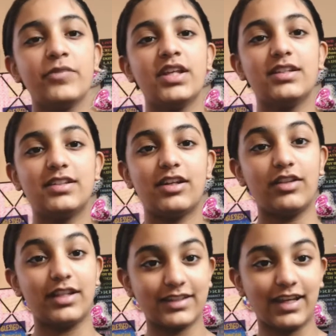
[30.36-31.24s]
So
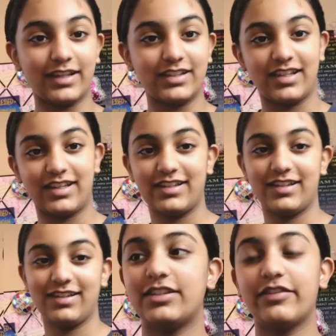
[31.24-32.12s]
let's get into it,
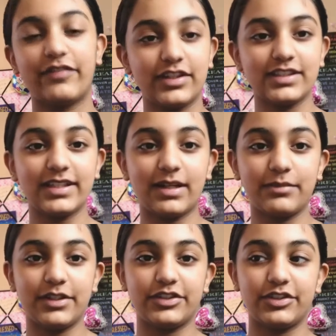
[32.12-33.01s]
guys. So the first thing I'm
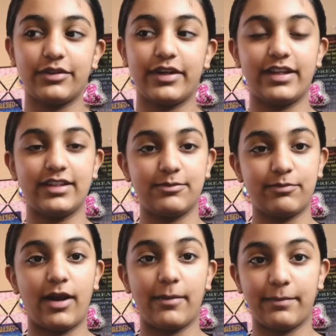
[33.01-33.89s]
going to do is
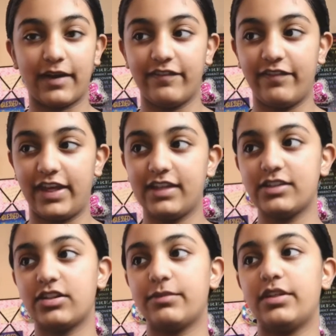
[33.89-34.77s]
prep my face.
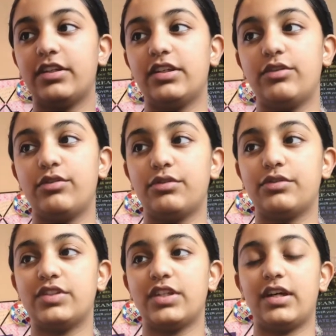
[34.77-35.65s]
So I'm going to
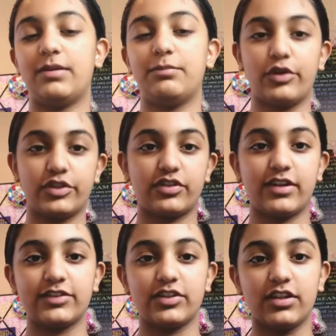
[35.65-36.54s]
use a
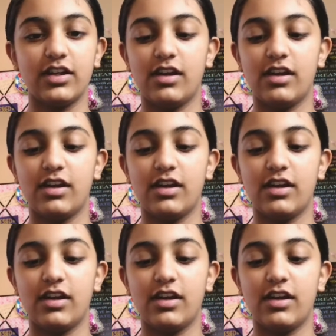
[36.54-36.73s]
moisturizer.